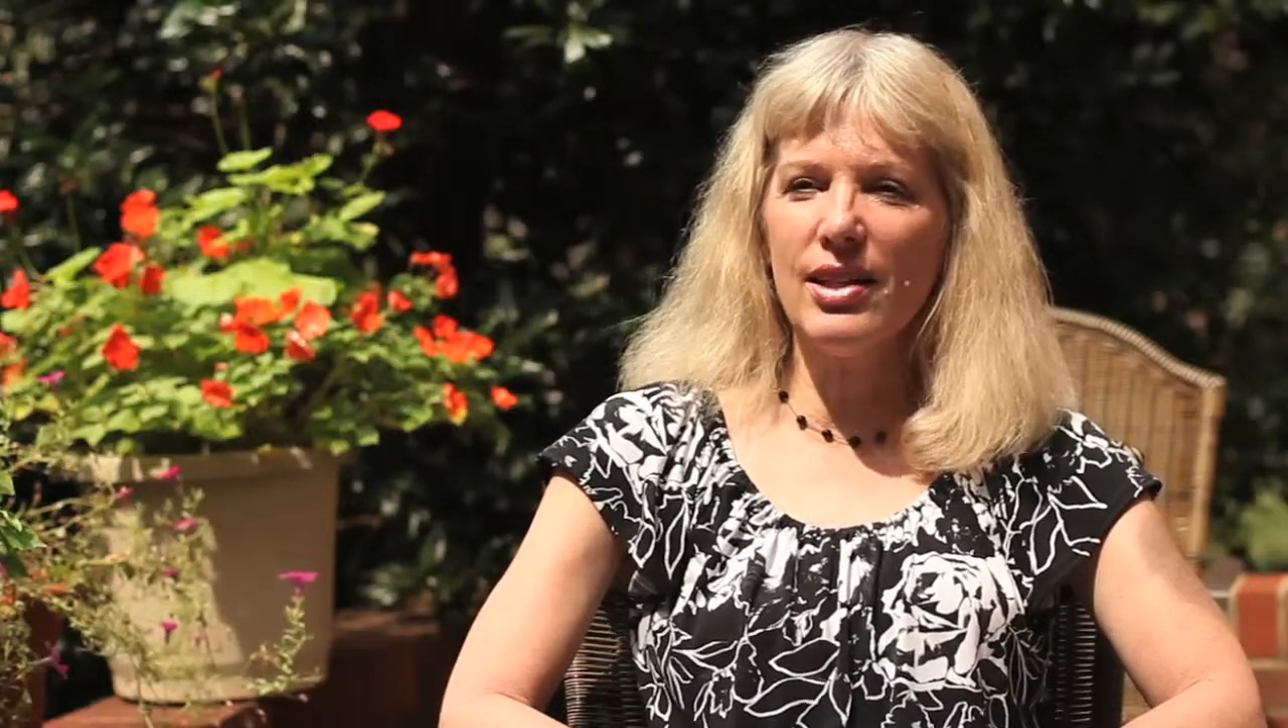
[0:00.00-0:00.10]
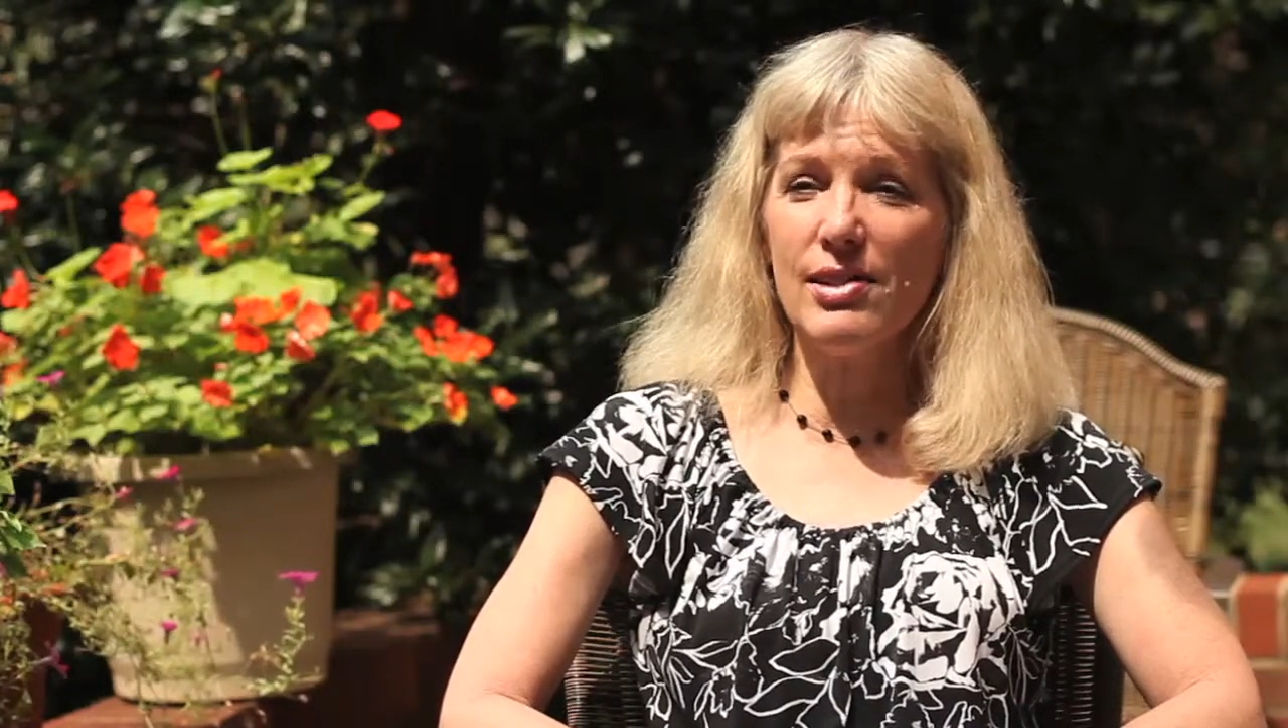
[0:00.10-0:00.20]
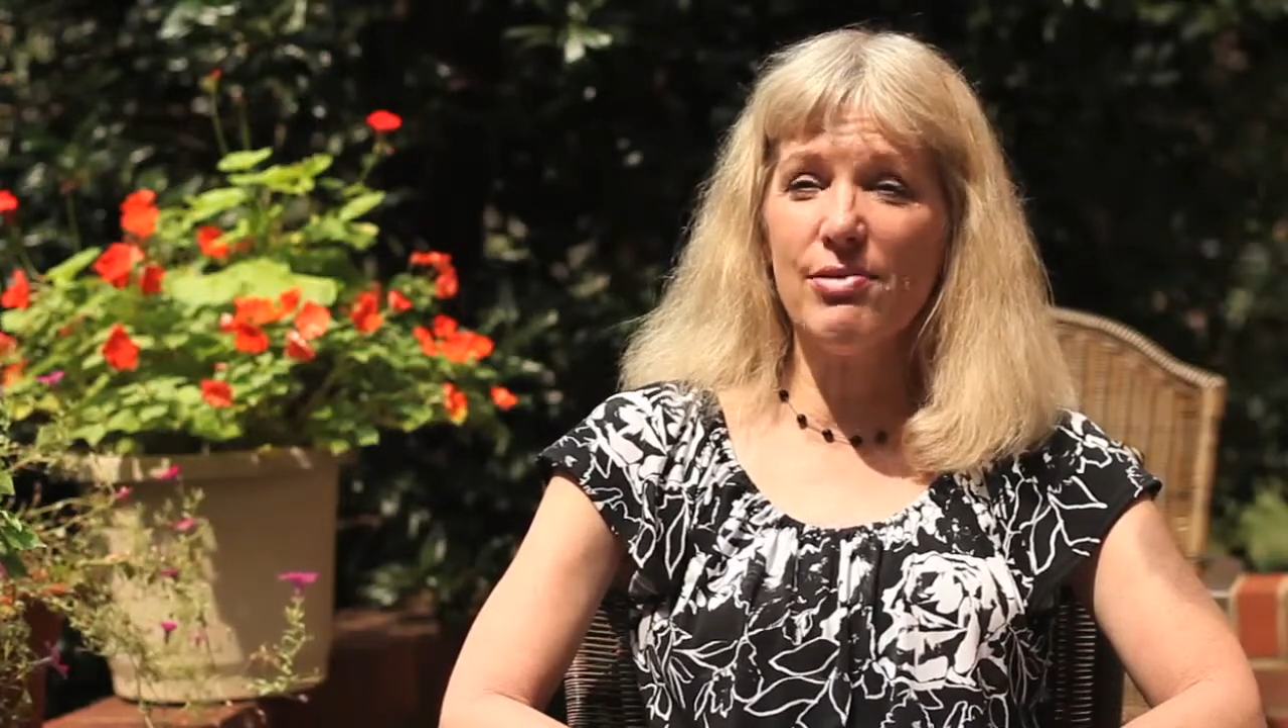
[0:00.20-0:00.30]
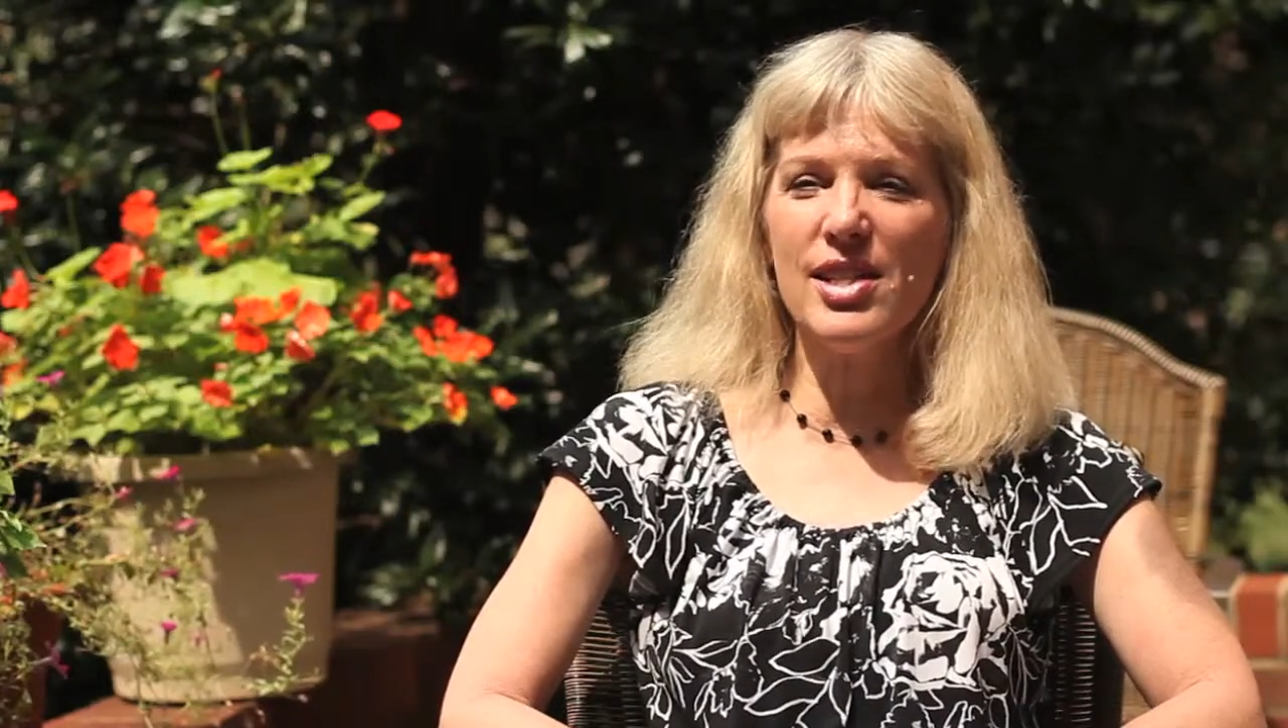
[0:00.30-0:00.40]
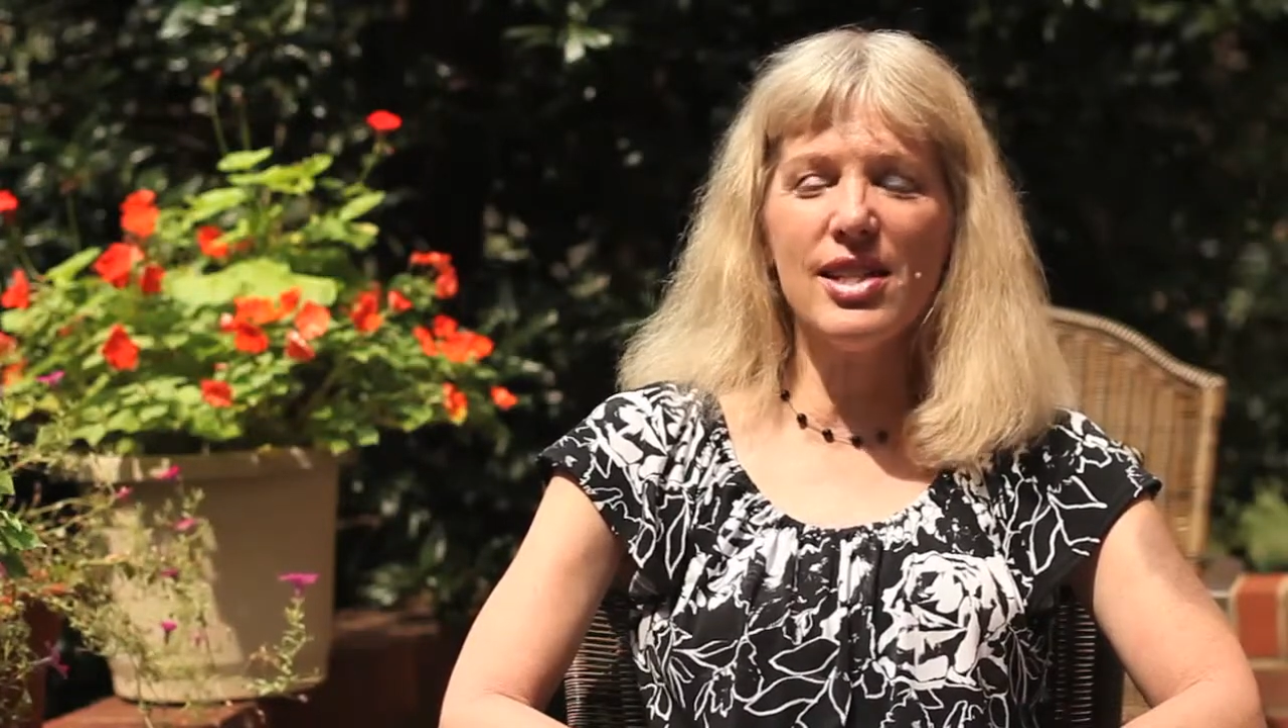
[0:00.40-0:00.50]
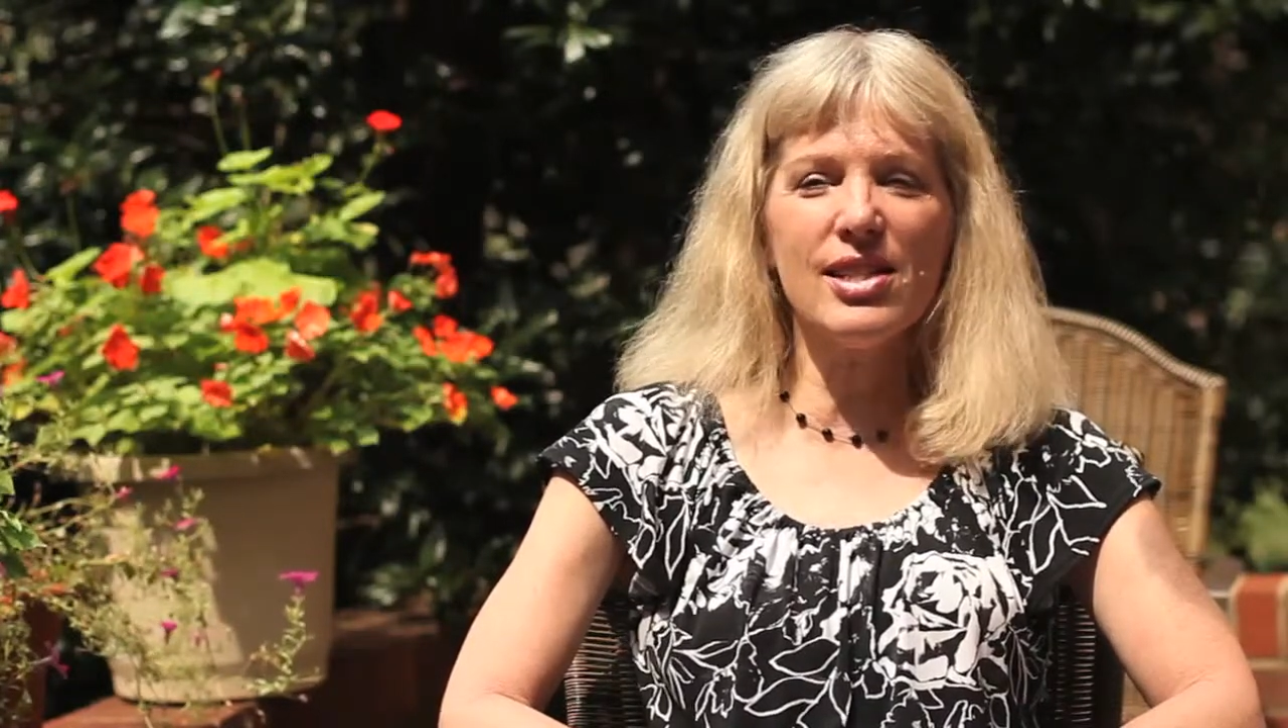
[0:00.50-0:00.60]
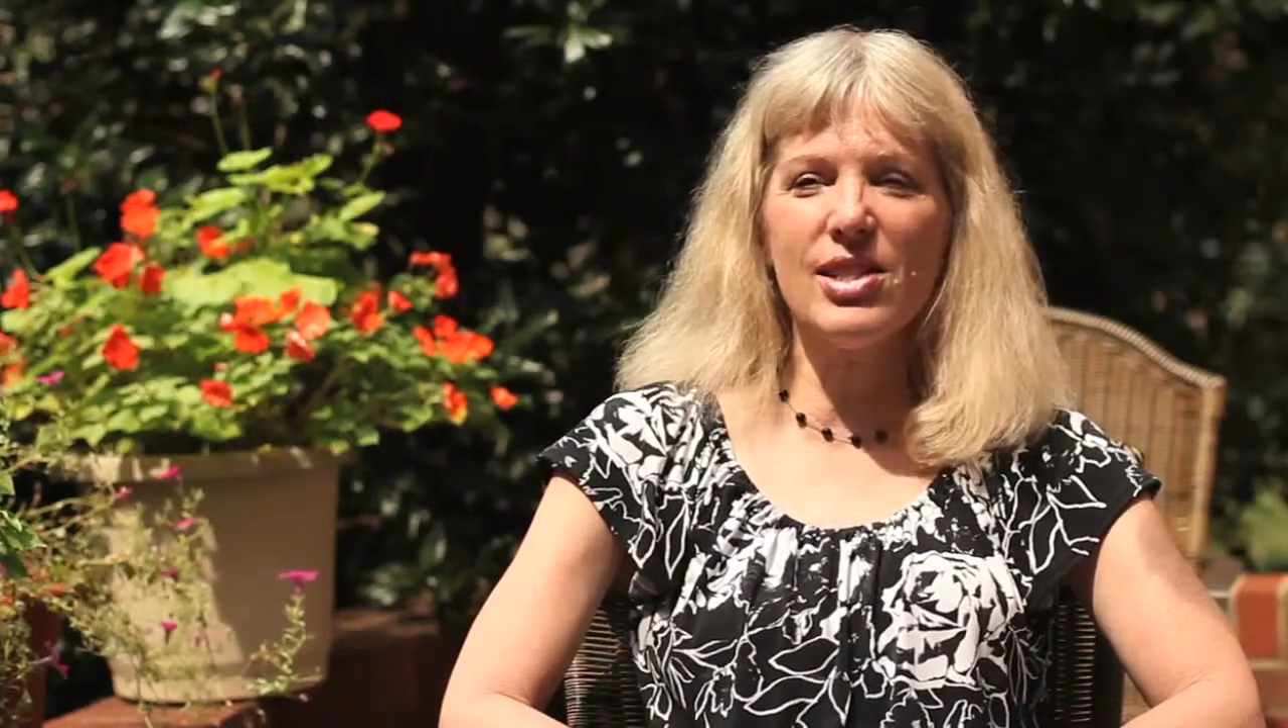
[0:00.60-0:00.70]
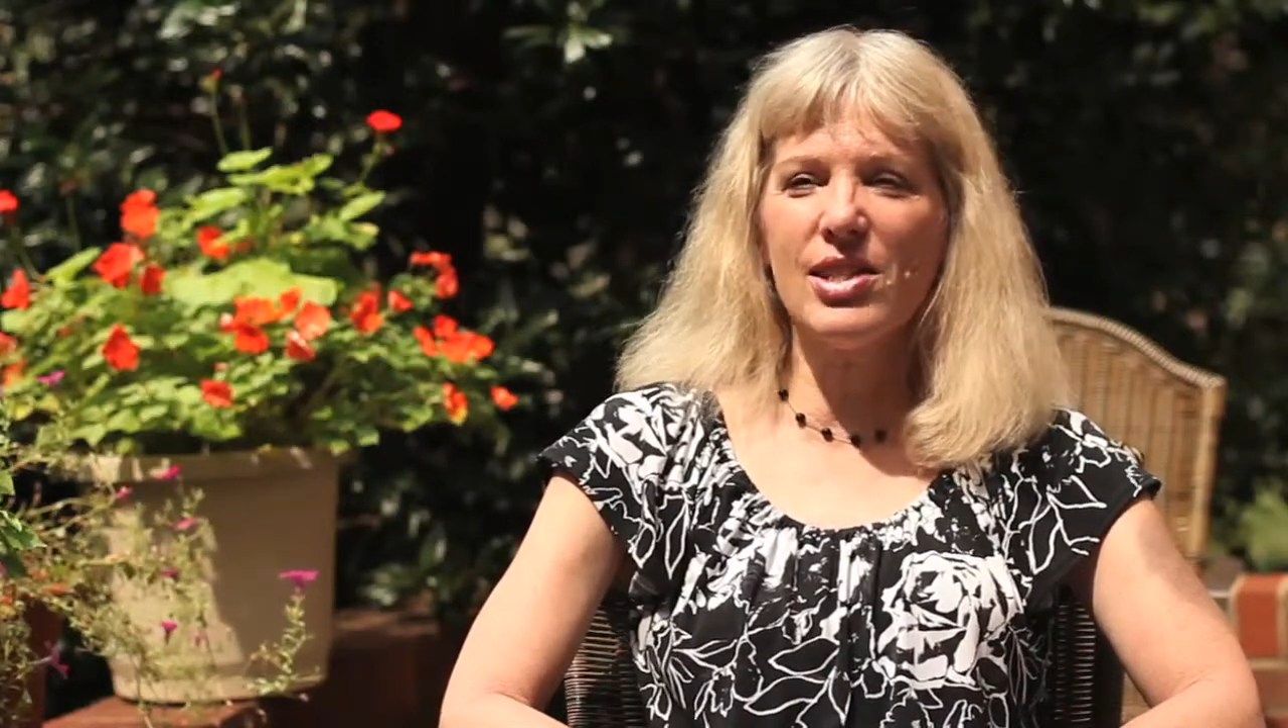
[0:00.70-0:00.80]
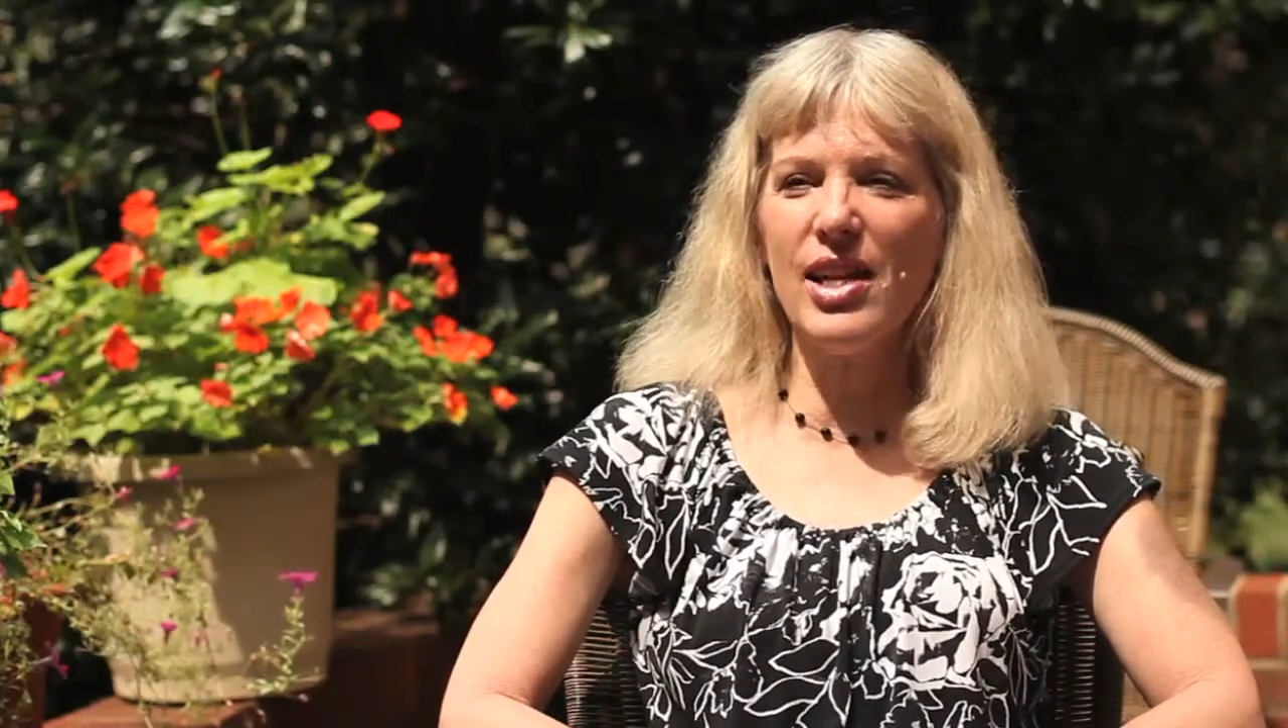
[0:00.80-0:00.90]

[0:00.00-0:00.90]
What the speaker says: visits to